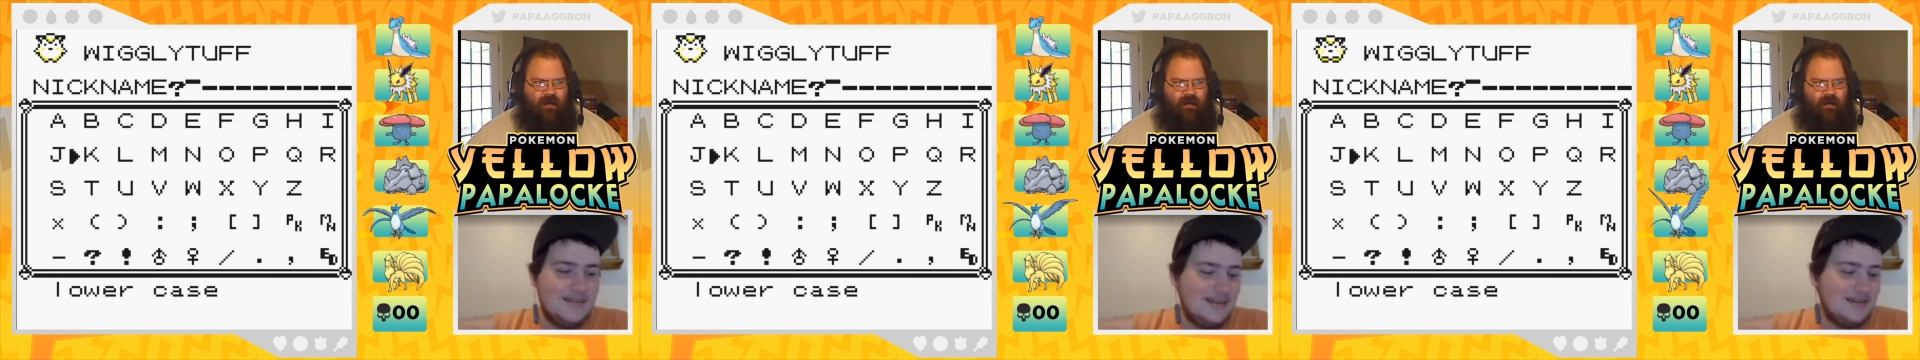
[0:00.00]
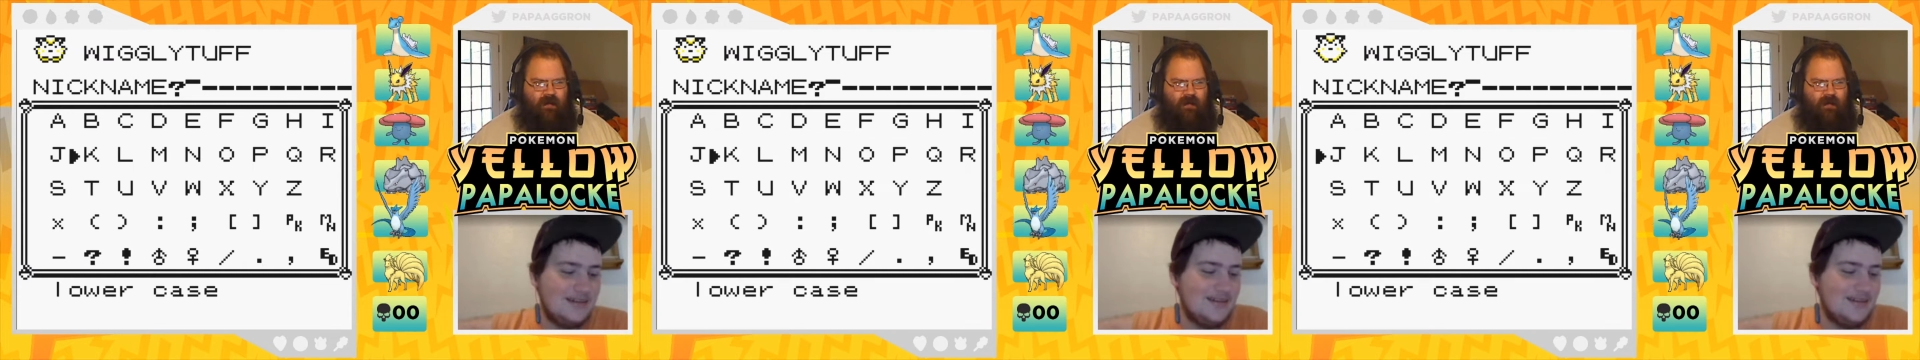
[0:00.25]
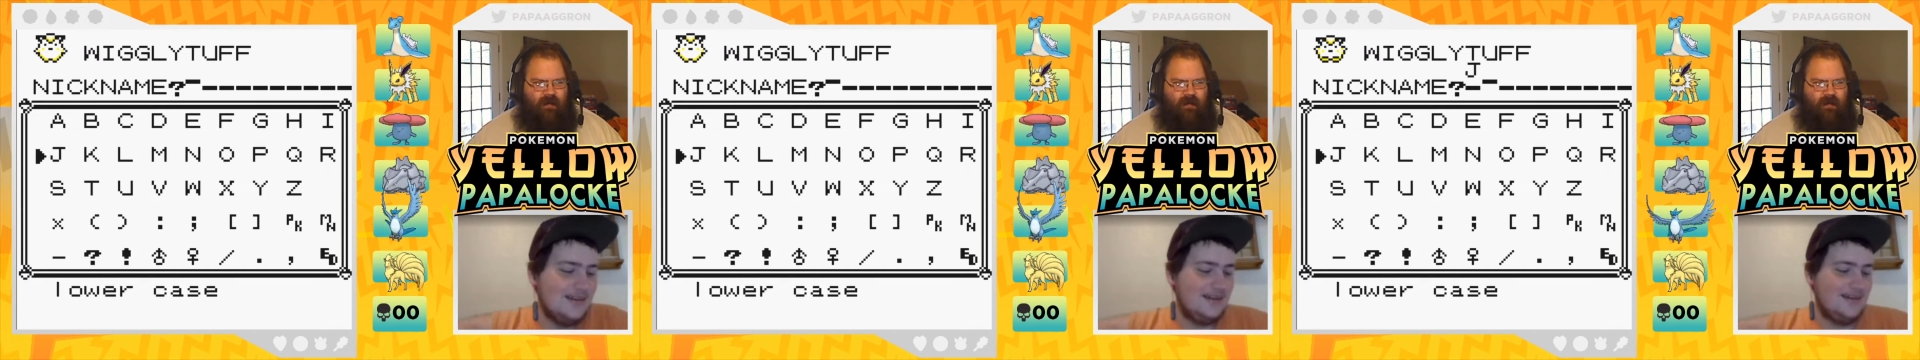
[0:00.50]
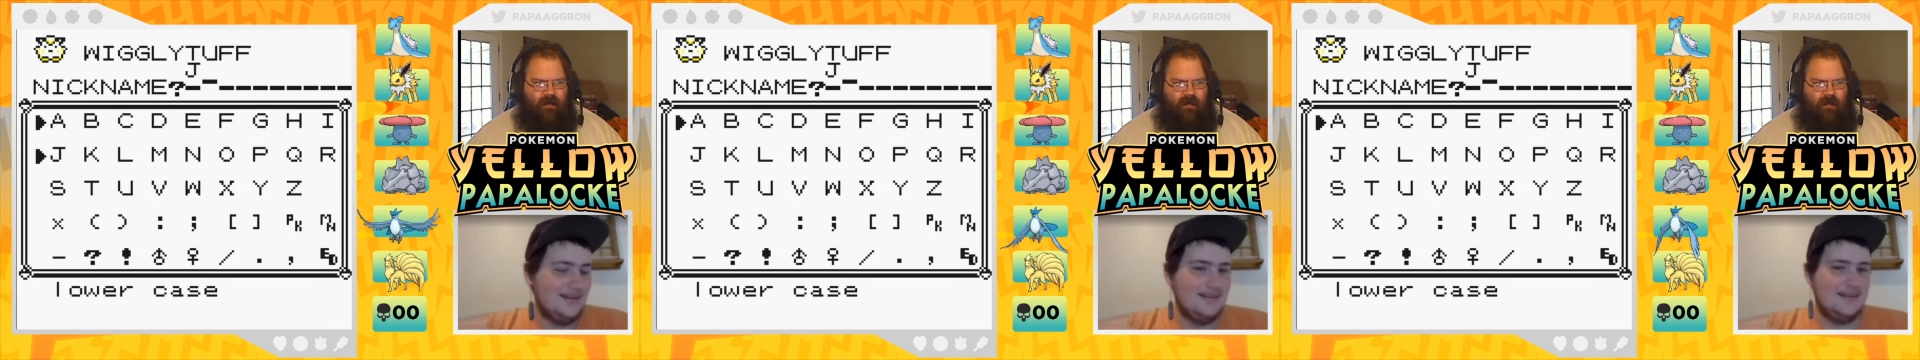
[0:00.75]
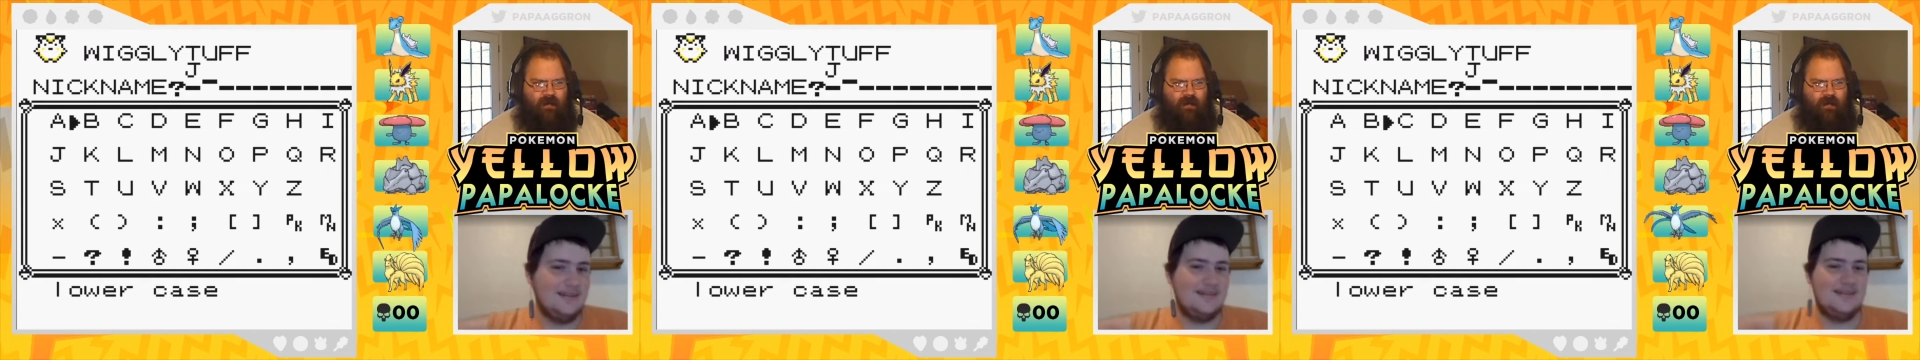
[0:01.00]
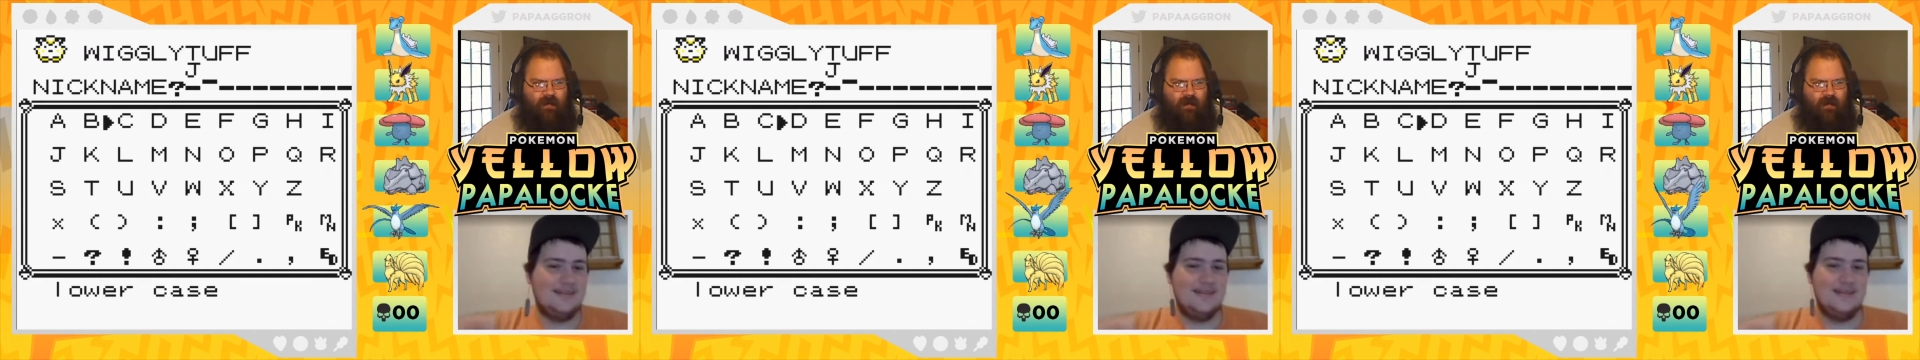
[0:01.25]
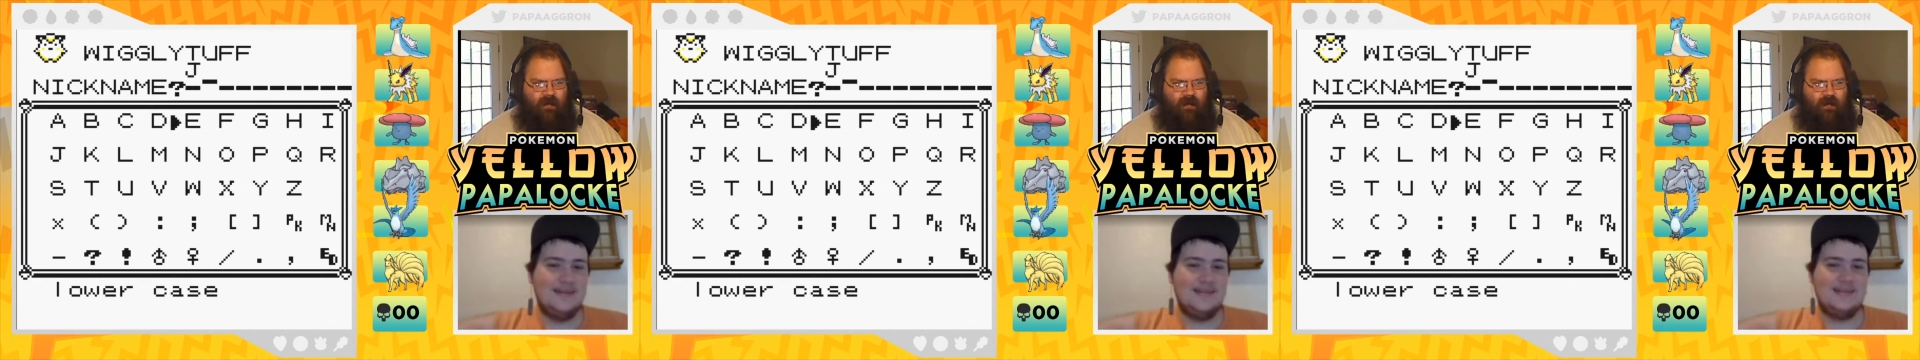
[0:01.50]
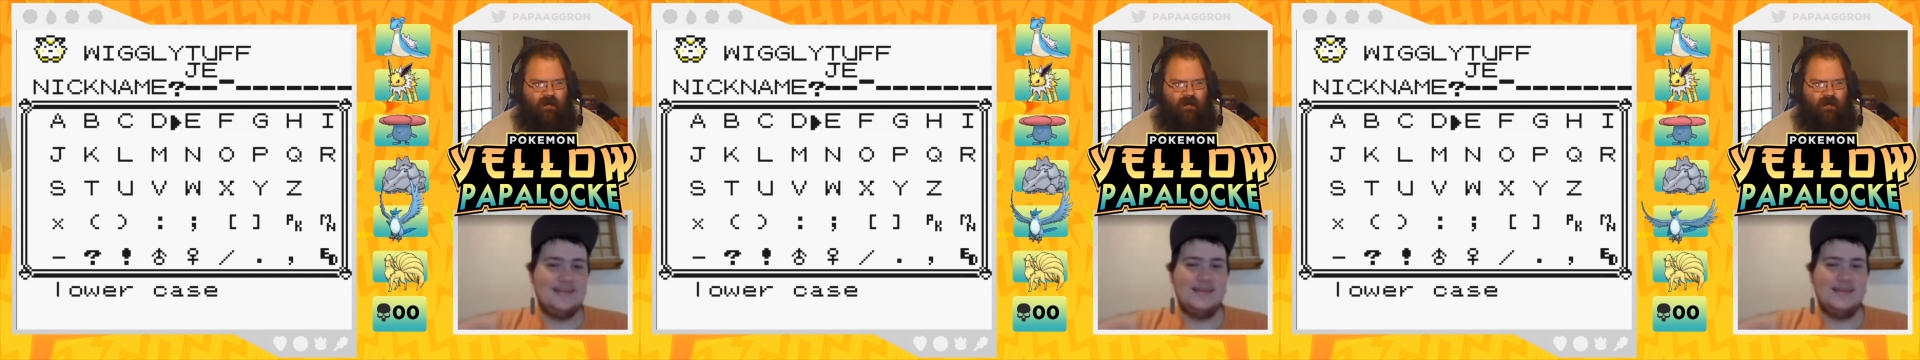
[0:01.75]

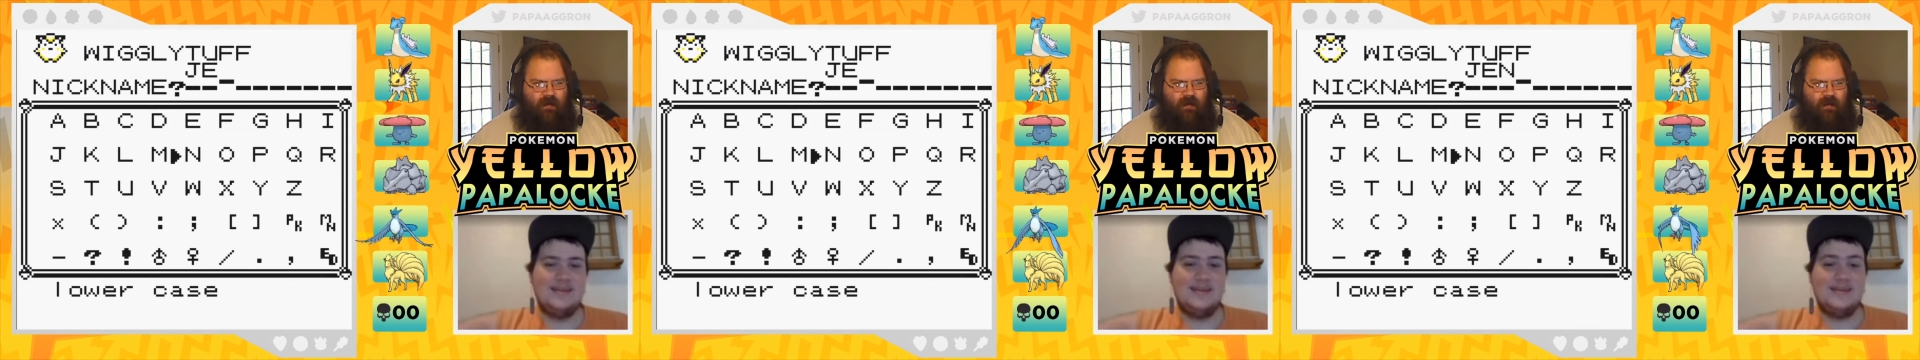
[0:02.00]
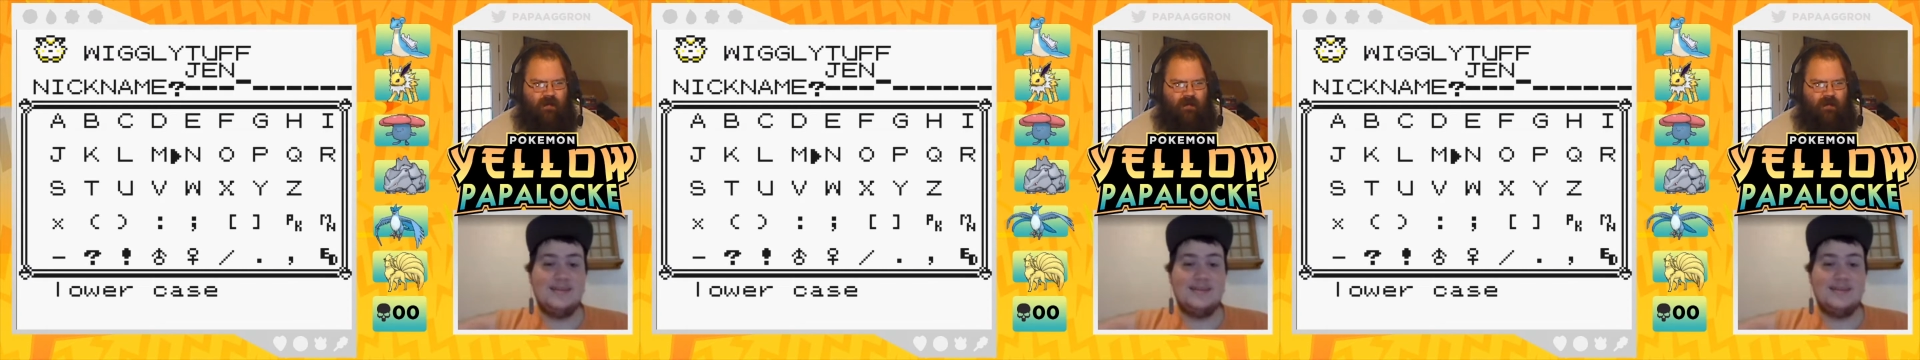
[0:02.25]
Nobody speaks.